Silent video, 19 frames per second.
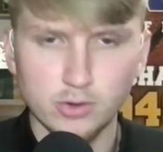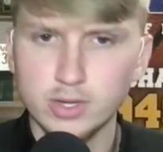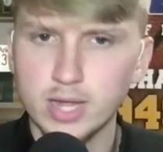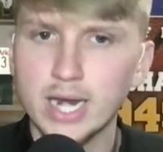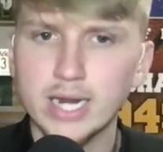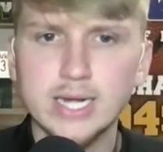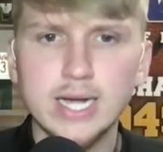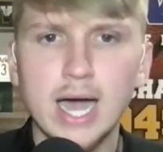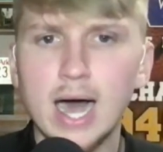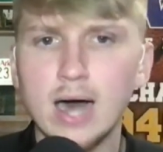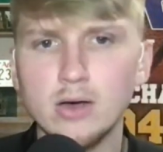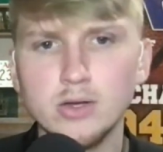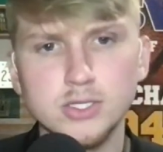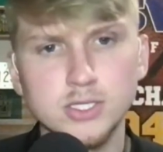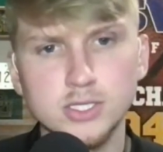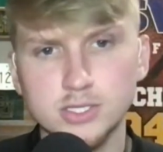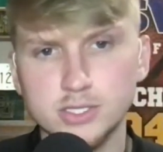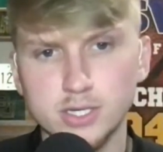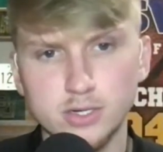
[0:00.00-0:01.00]
There are a lot of
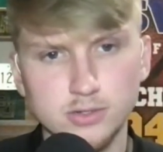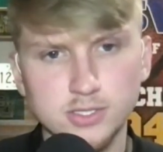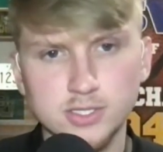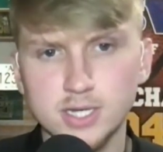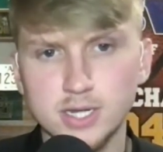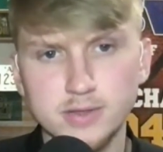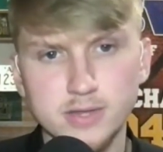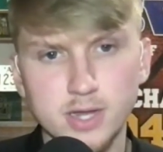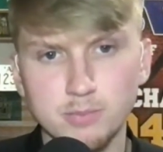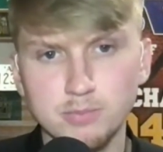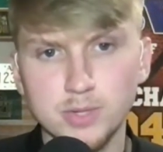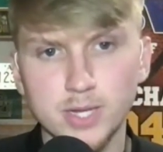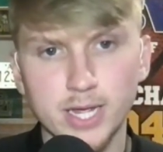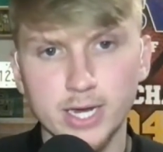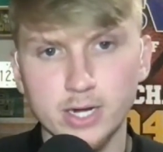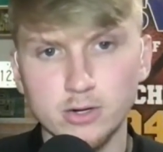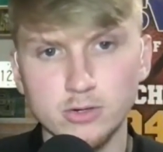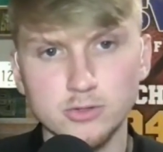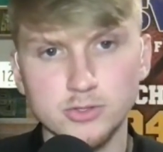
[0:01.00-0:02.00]
colleges that'll send their
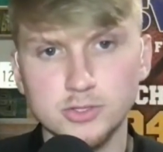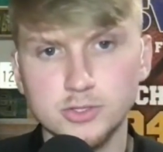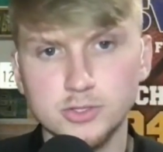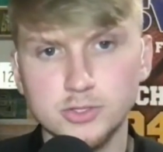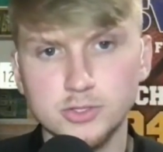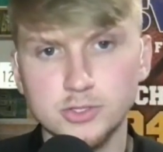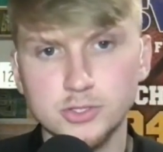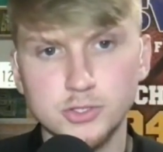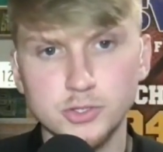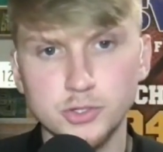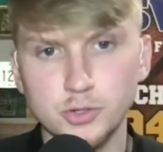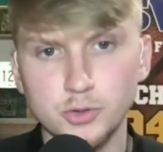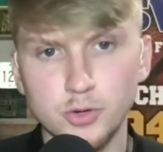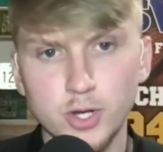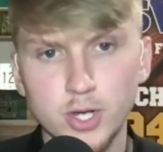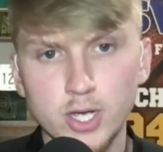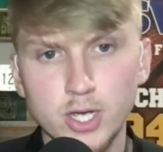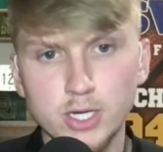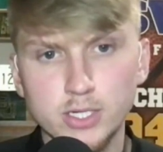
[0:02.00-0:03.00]
players to,
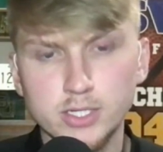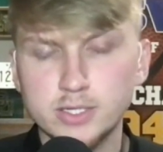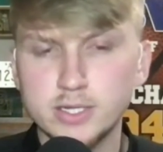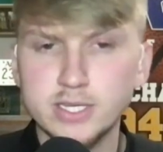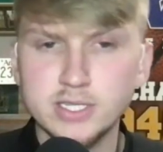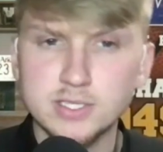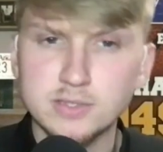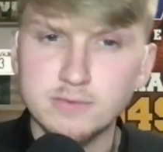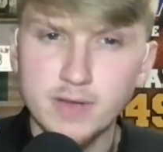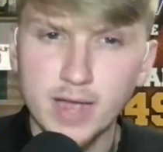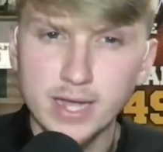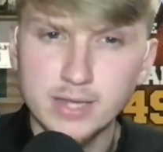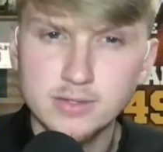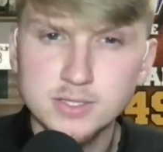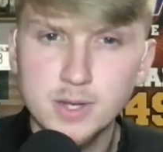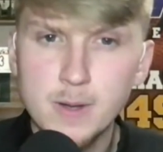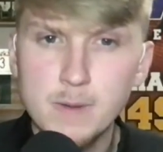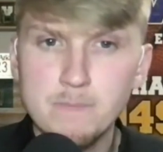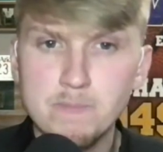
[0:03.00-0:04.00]
to these
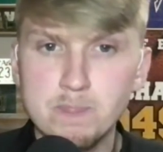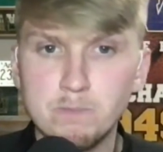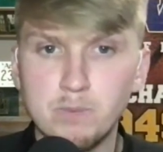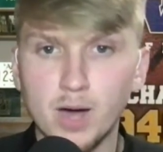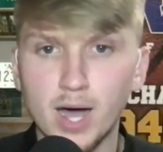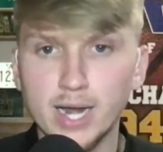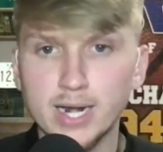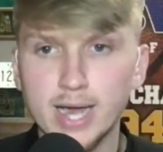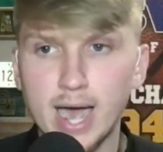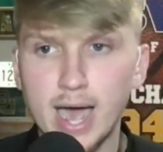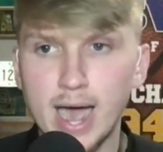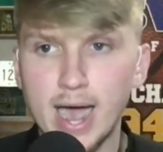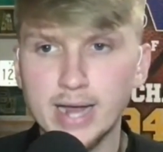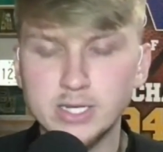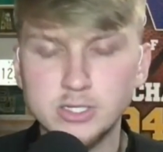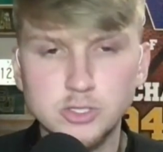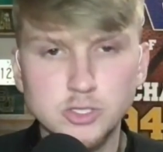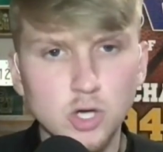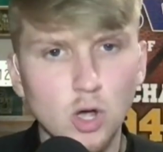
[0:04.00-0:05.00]
events, but
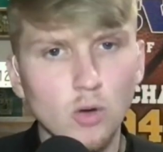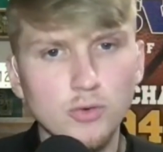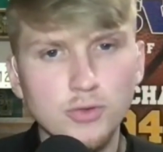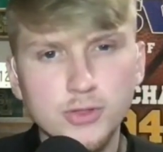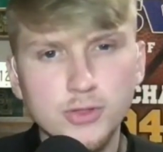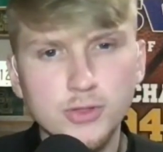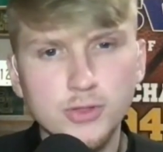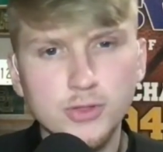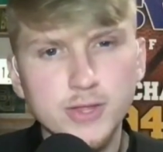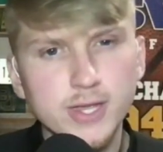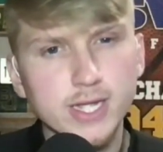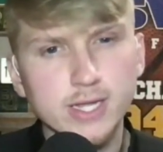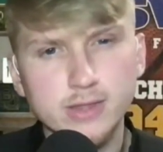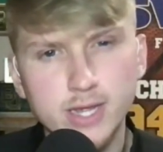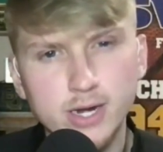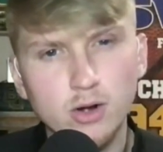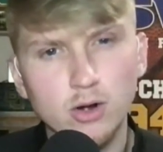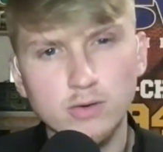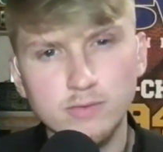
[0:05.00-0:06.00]
I don't think
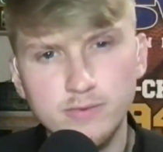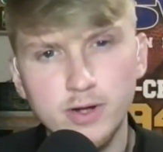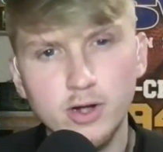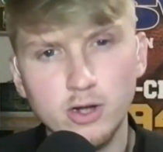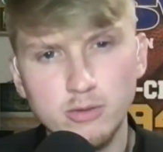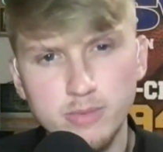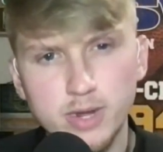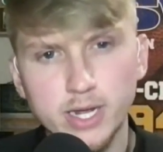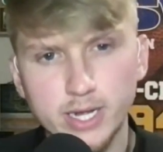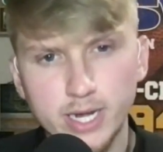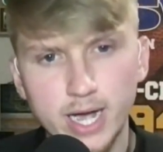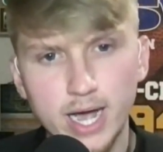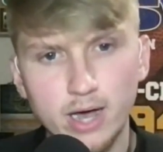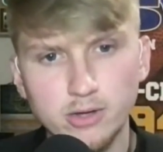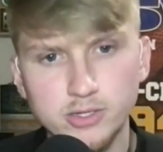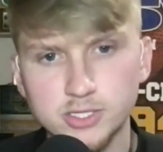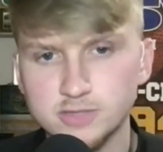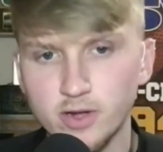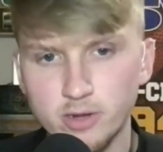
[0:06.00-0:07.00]
there are very many
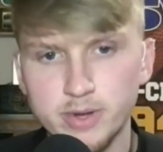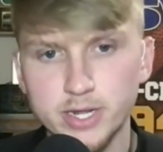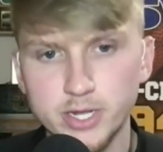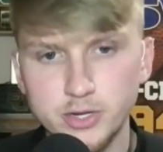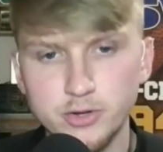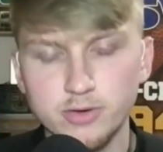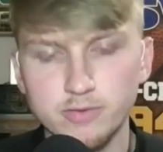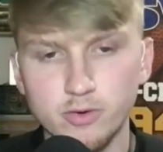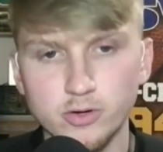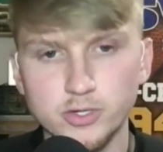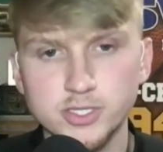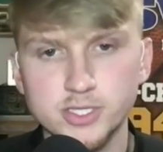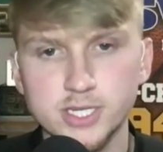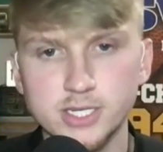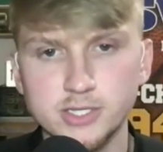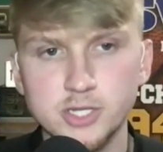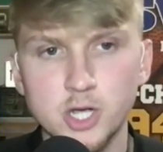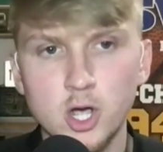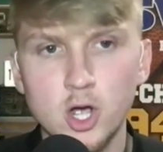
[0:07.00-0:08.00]
colleges, very many
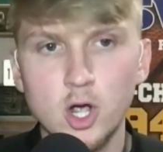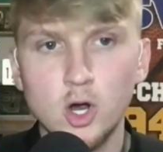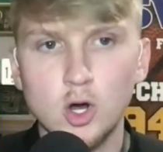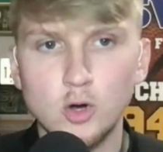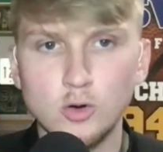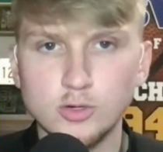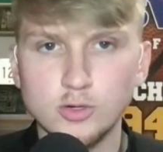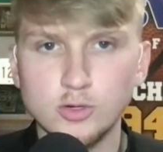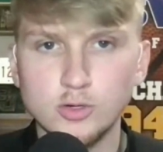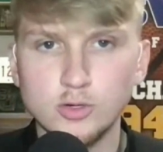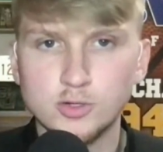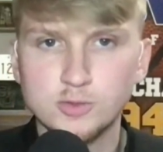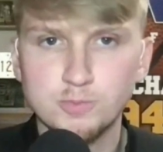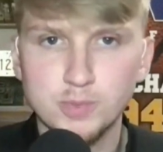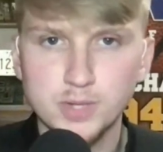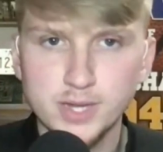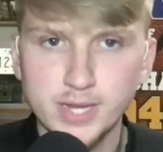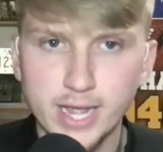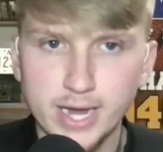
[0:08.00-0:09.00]
universities whose
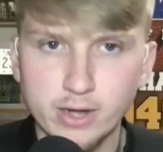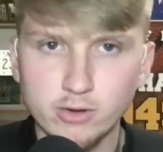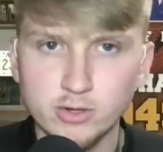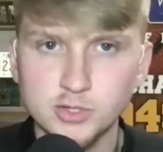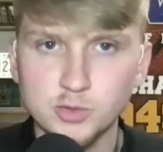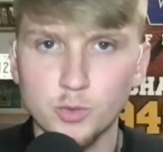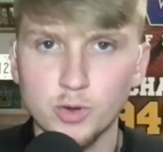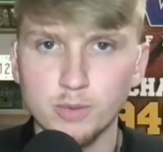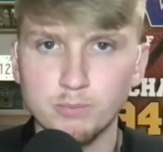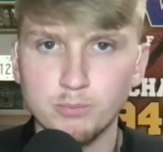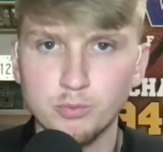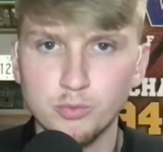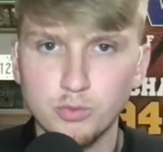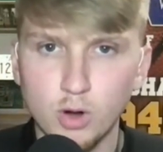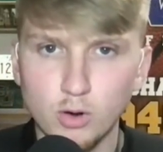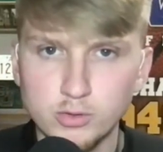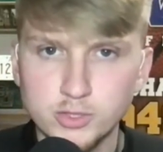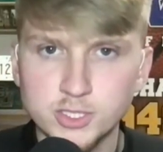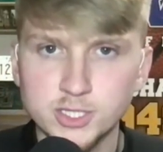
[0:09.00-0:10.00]
players would
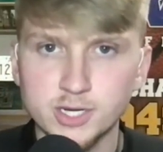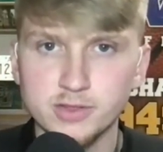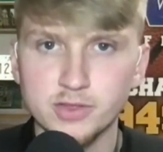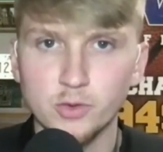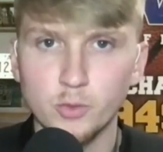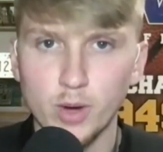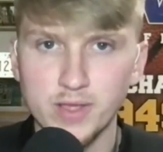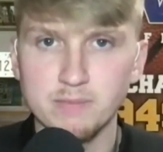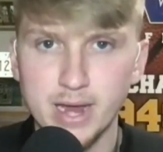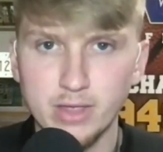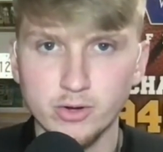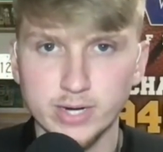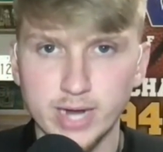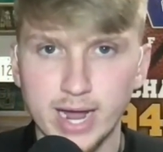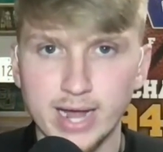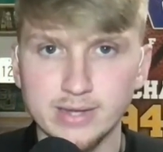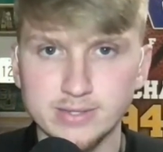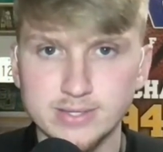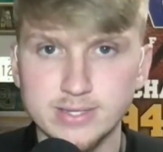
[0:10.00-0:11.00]
approach it the way the Baylor
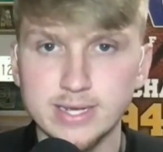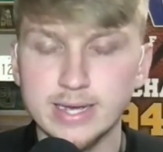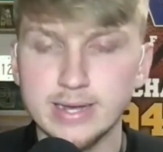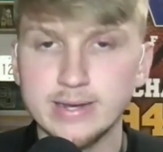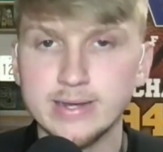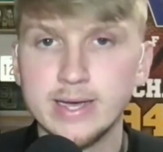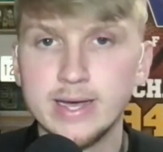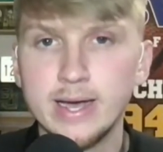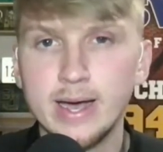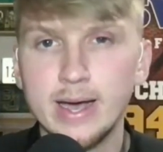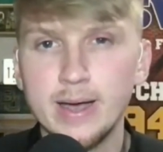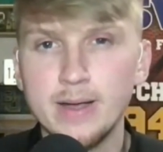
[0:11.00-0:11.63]
guys did.